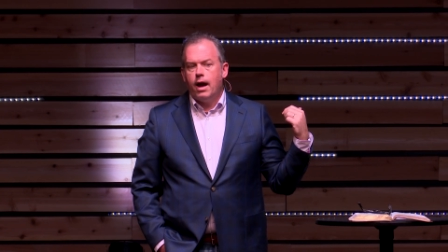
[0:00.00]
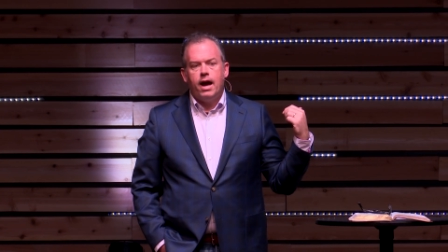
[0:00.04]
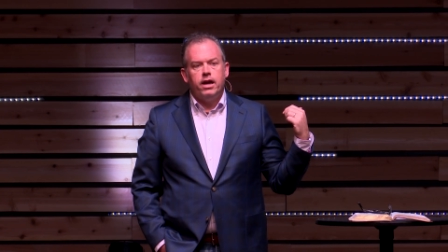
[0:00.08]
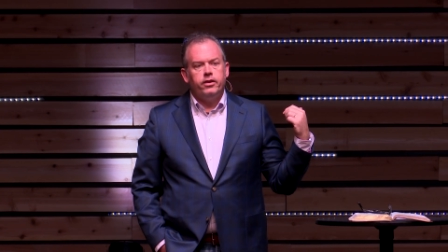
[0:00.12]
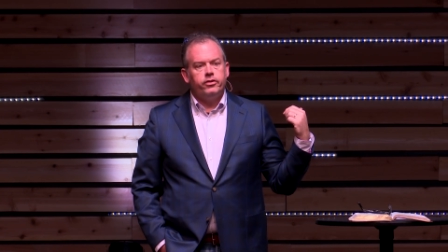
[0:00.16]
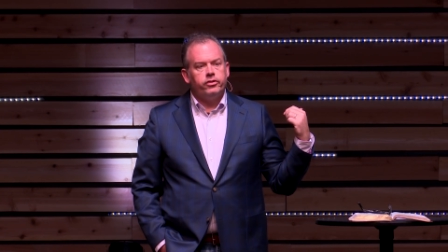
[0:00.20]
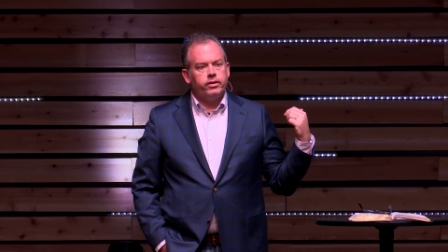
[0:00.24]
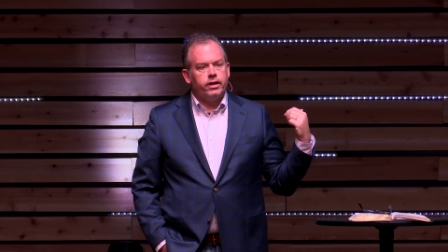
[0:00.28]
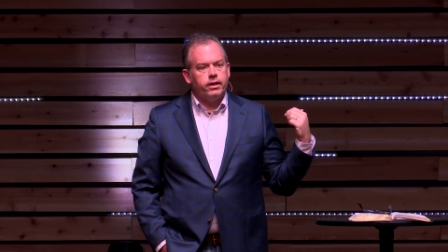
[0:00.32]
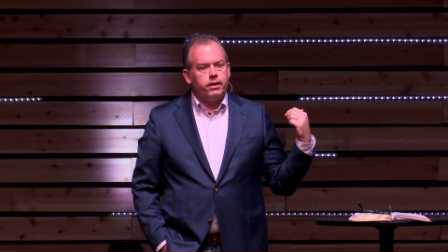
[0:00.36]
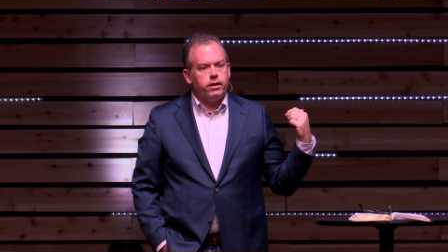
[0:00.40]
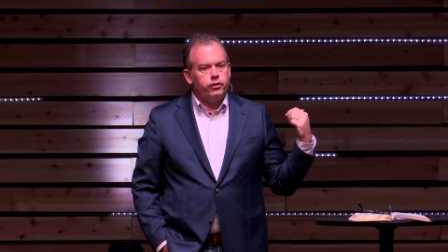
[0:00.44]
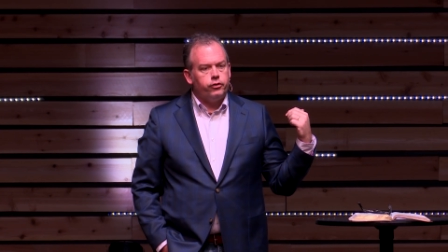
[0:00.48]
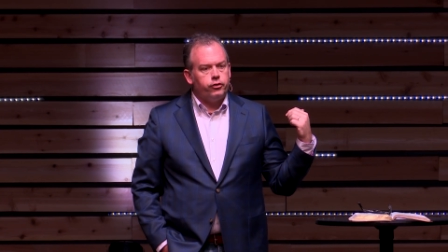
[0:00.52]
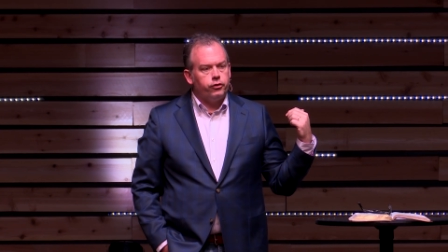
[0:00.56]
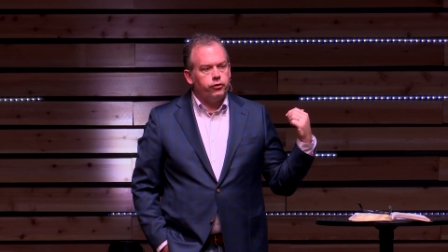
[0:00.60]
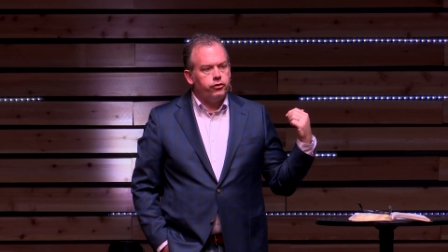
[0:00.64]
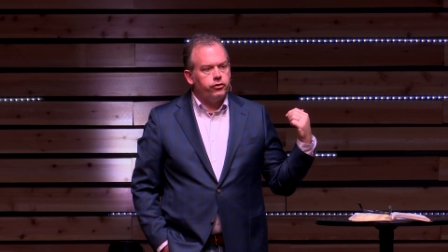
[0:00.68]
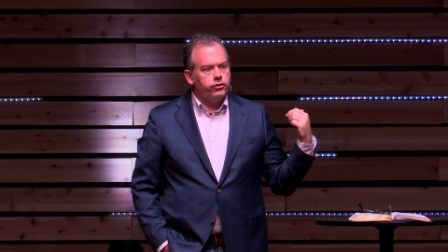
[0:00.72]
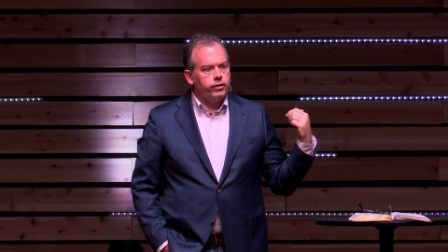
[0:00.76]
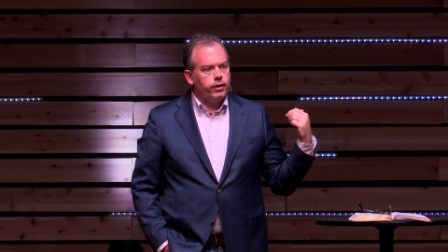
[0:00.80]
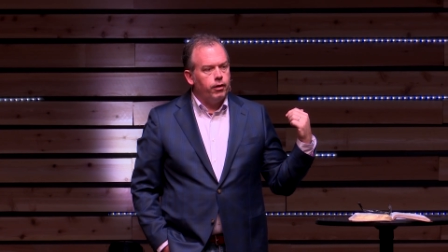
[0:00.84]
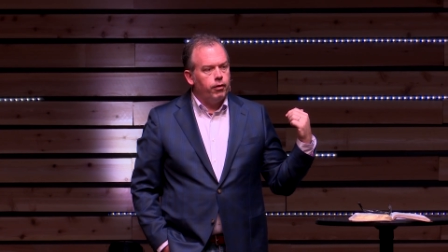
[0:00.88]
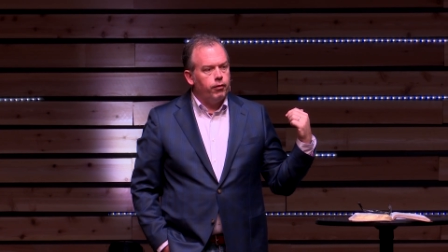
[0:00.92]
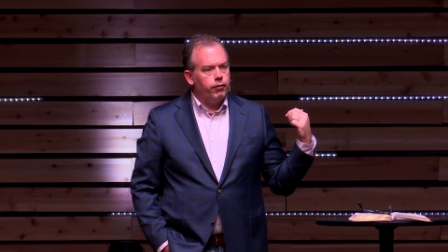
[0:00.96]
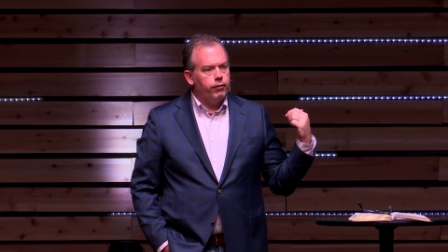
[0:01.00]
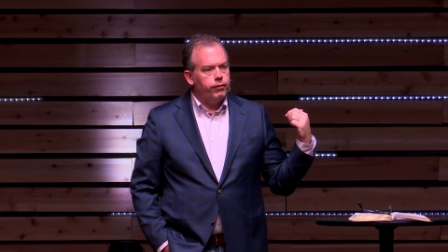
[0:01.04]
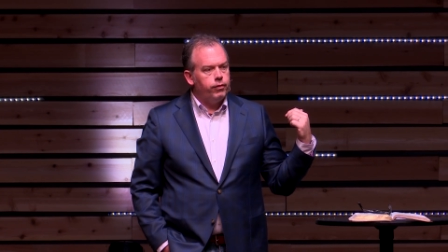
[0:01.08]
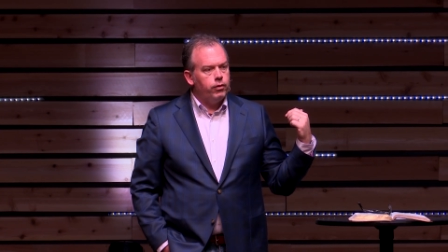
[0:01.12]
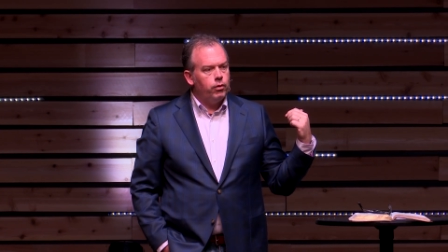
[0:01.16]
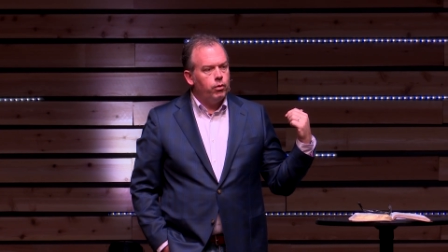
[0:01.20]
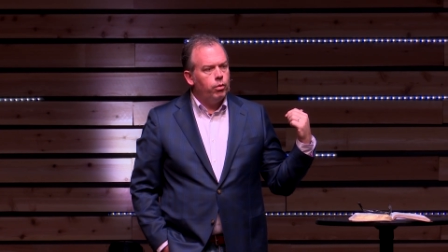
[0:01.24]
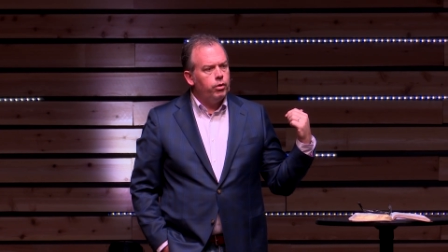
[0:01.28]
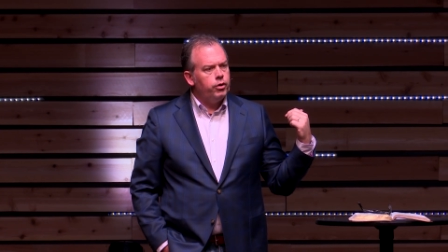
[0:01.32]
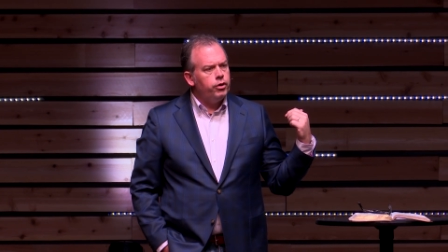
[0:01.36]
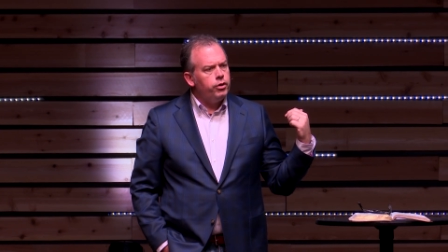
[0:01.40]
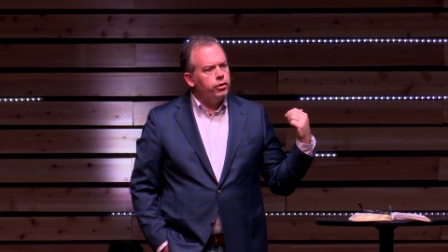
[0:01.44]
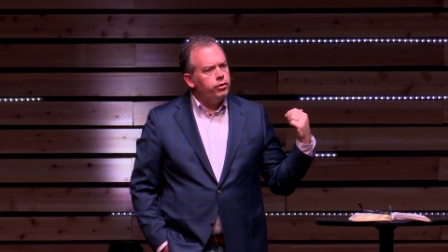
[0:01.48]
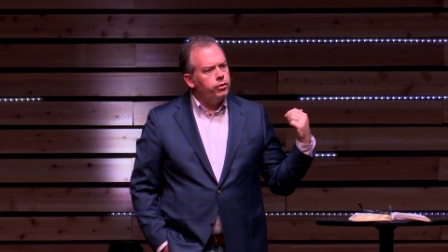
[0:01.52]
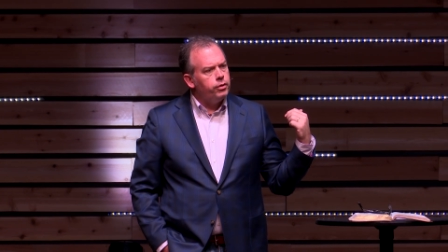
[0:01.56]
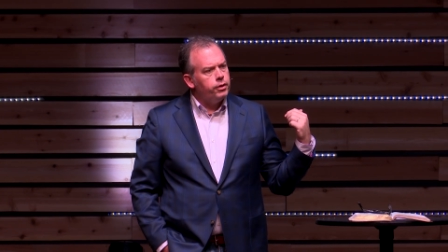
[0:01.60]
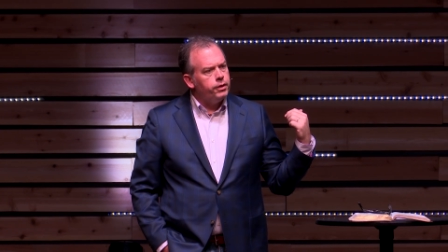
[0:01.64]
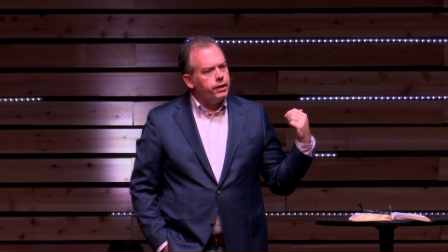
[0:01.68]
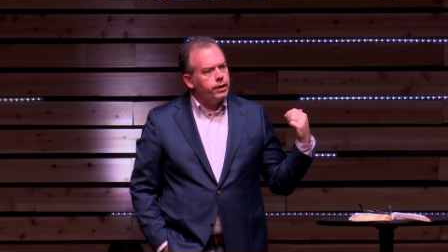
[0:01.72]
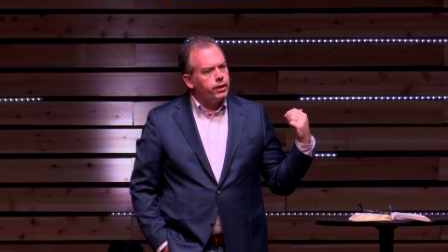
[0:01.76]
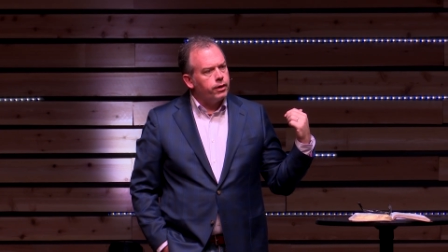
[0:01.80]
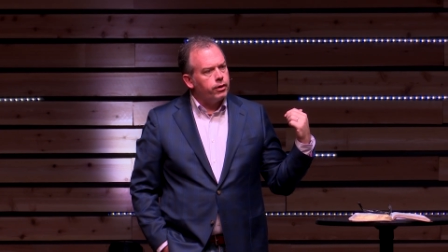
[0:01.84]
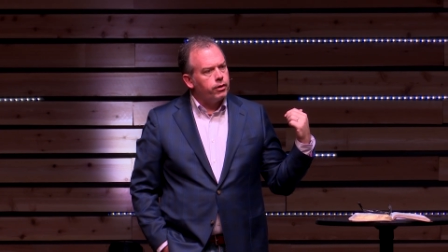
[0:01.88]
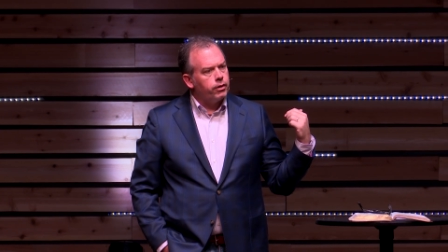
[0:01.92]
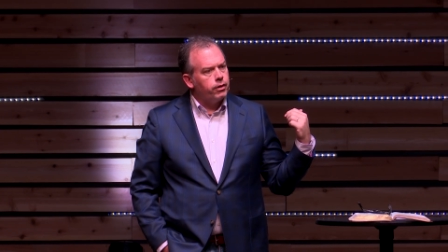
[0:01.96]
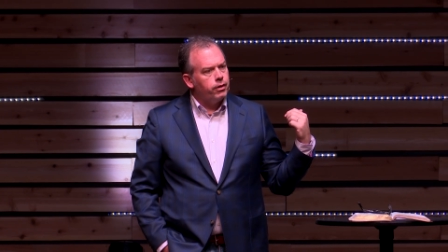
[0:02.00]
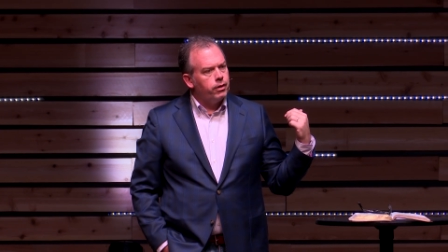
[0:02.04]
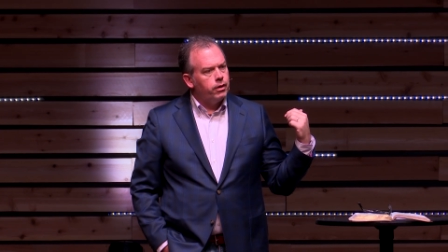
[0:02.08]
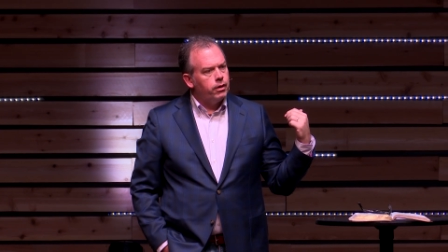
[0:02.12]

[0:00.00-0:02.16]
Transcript: isolated yourself. What are you doing here?